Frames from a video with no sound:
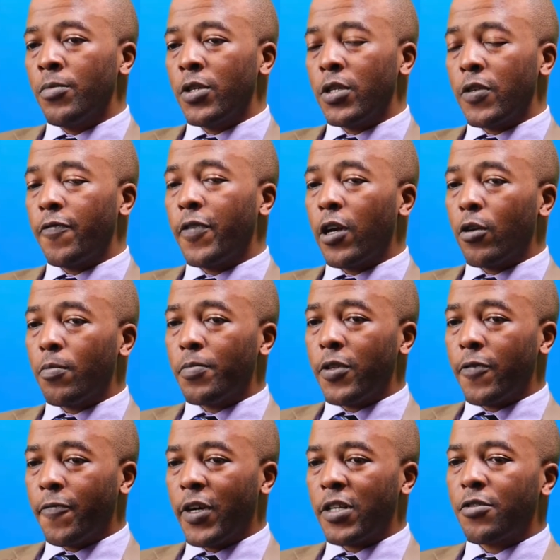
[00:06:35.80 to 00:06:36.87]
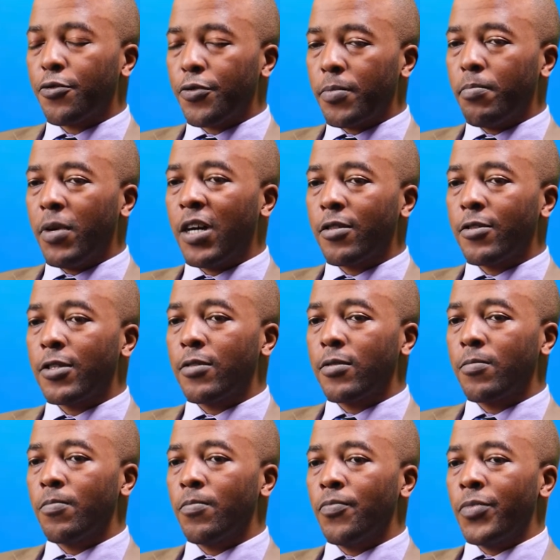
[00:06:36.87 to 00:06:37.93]
develop the first 3 berths
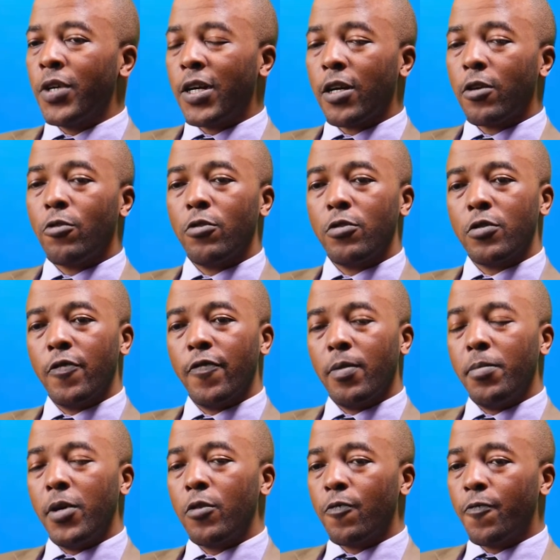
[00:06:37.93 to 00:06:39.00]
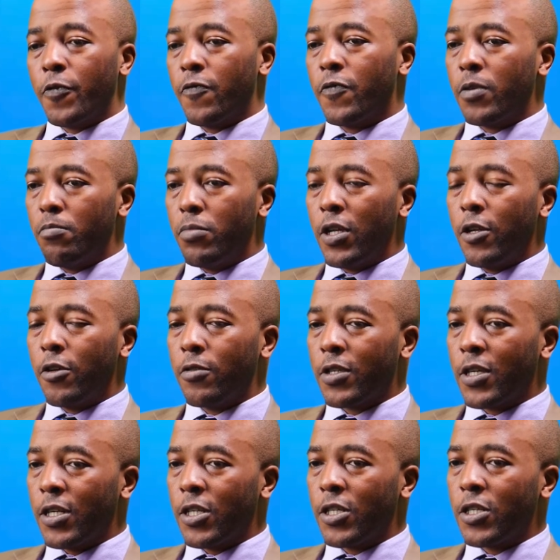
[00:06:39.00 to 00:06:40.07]
at a cost of about 50 billion
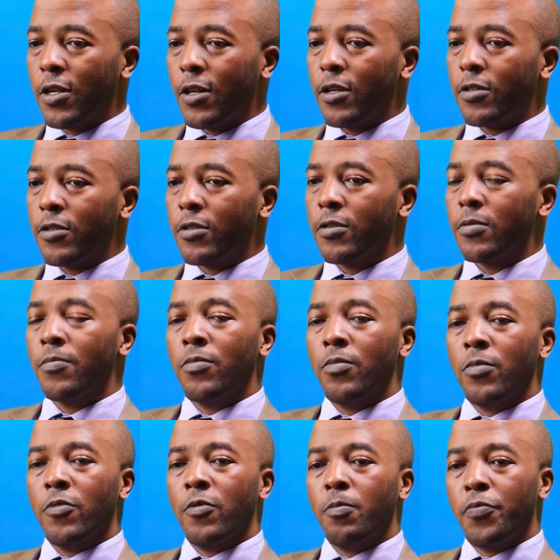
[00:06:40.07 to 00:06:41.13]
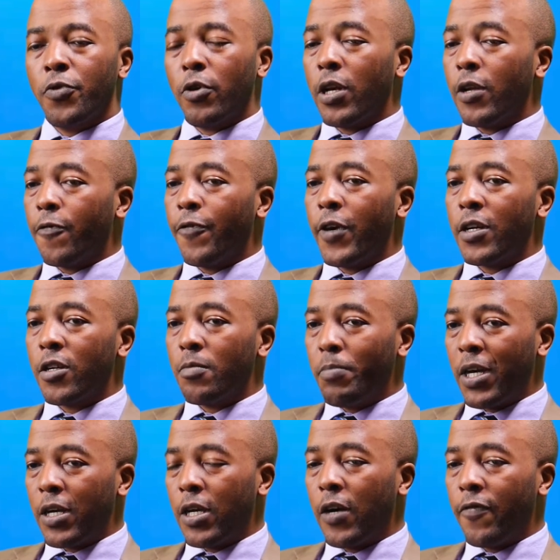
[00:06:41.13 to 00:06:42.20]
Kenya shillings, purely funded
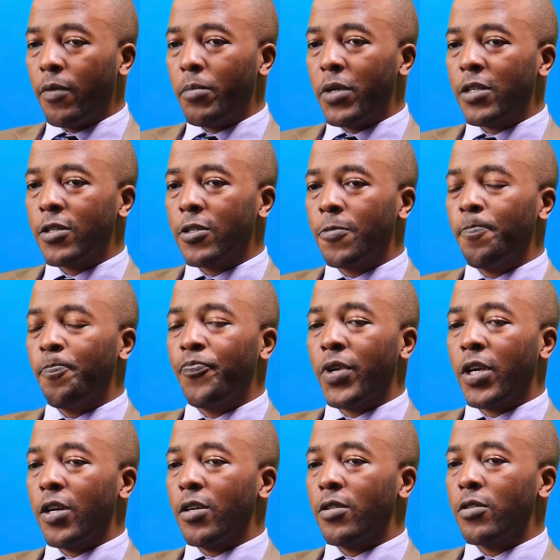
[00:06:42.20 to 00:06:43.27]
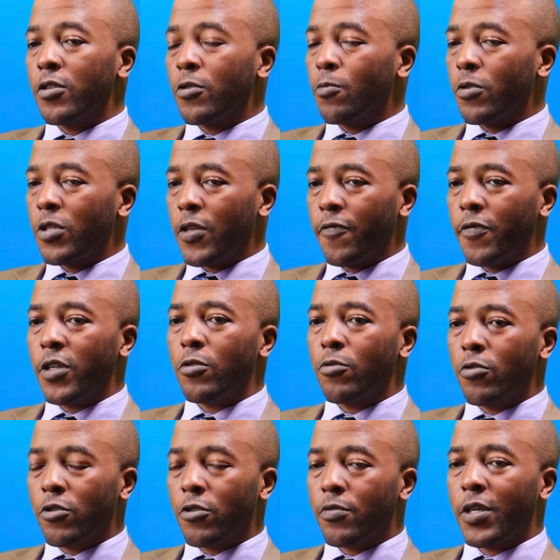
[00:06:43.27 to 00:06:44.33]
by government. And this was a very
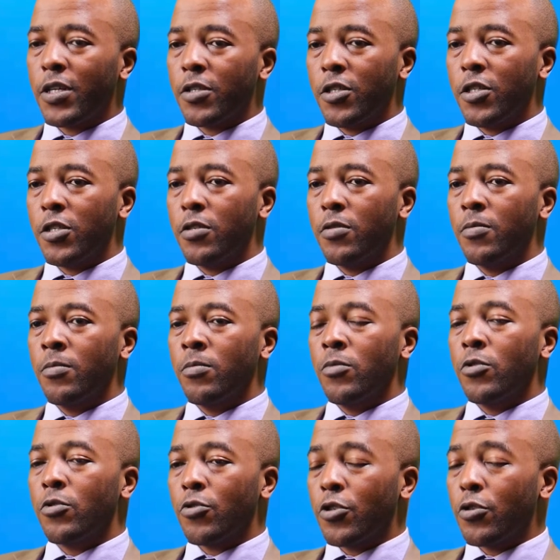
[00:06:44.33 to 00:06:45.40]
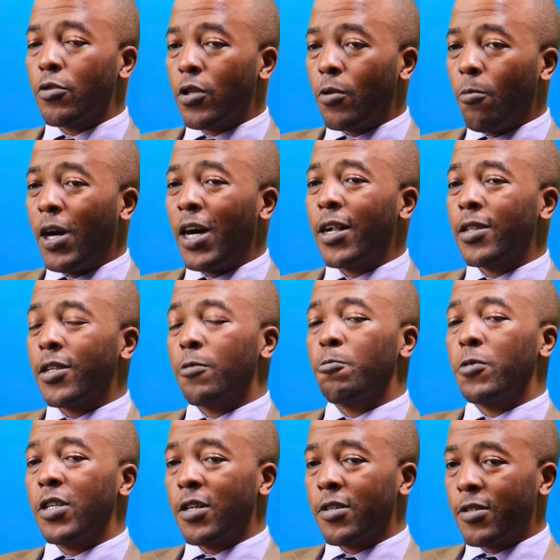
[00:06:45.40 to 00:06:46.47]
good strategy to show the world that
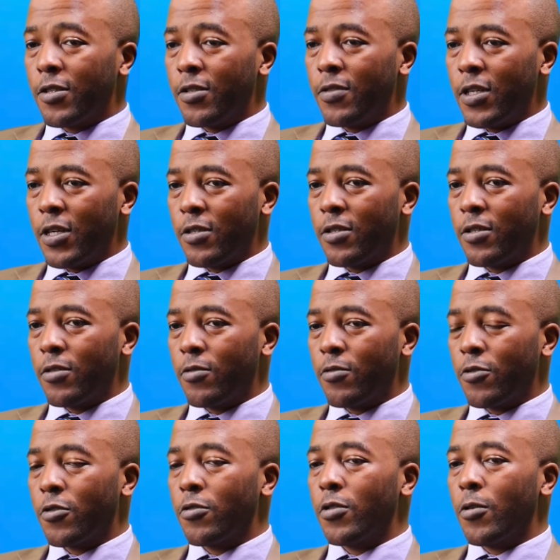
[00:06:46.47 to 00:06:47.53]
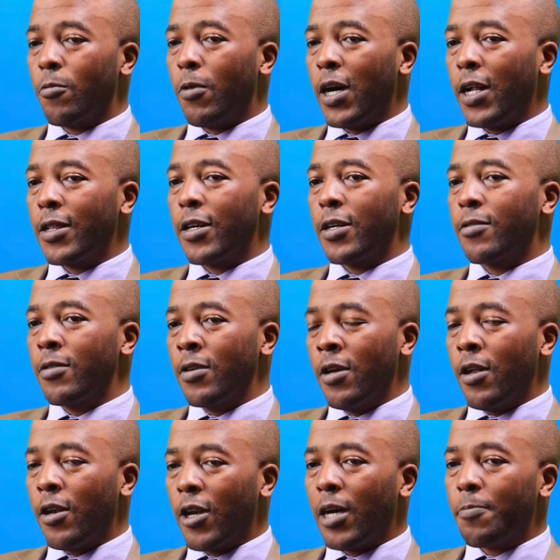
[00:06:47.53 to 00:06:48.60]
we are serious, to show the world that
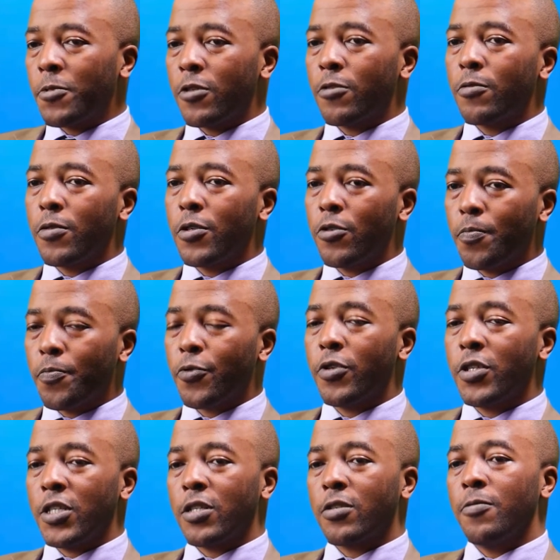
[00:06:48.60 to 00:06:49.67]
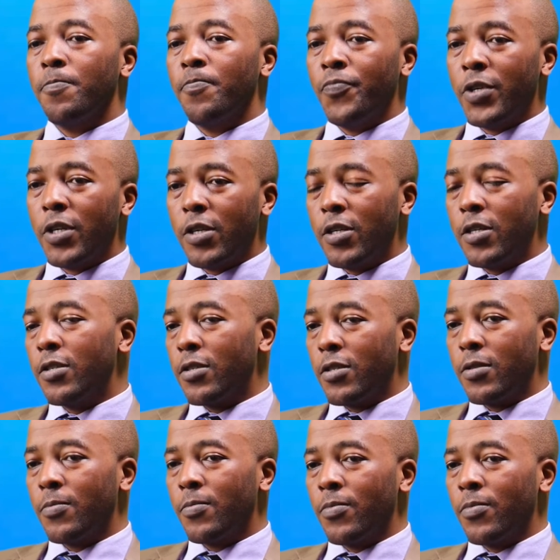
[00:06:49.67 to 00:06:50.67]
Lapsset Corridor project is